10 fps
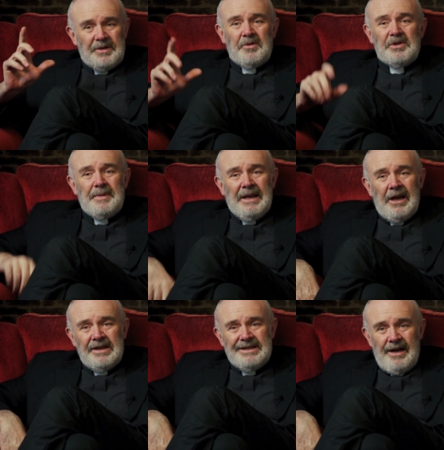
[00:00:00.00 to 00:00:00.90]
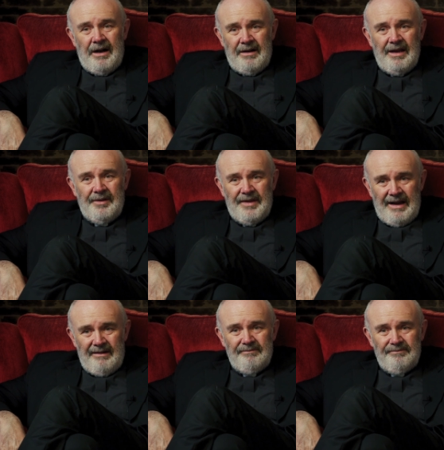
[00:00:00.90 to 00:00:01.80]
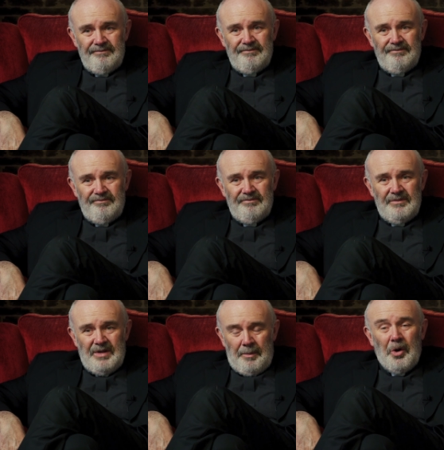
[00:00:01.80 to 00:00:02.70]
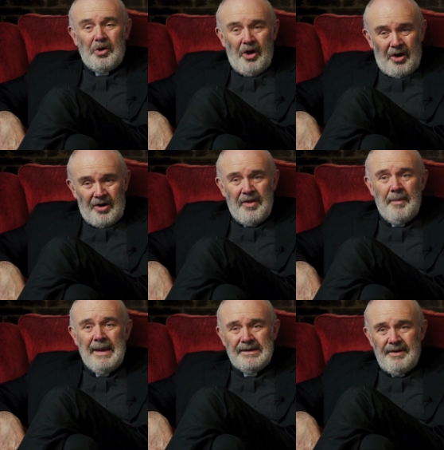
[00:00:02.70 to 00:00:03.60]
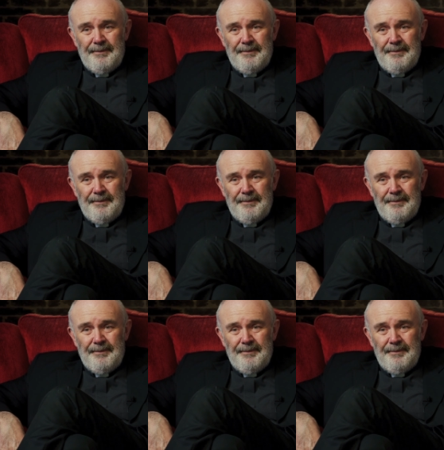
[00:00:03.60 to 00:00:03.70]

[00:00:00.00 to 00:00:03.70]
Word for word: going to be a lot of dark out there. The more colour, the better.